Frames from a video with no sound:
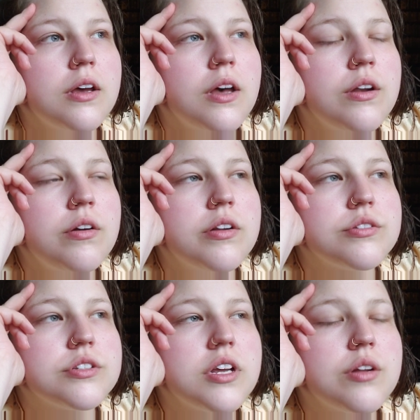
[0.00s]
I don't
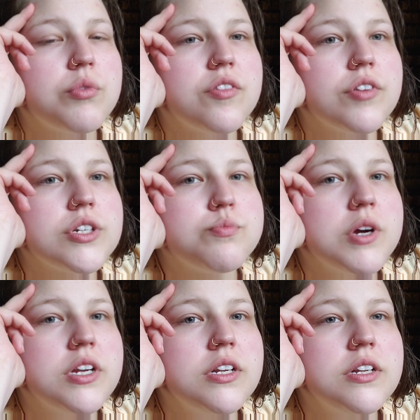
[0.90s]
understand why French
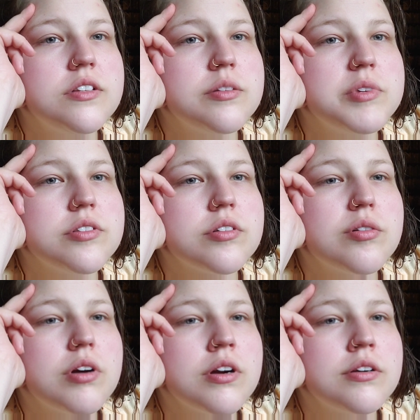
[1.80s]
braiding needs to be so
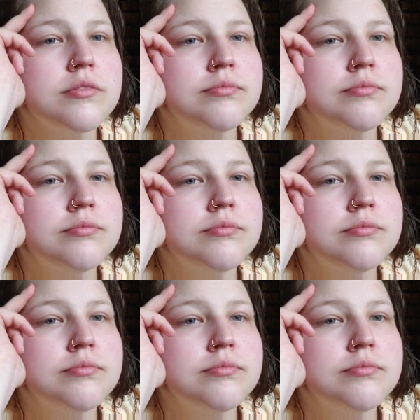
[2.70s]
hard.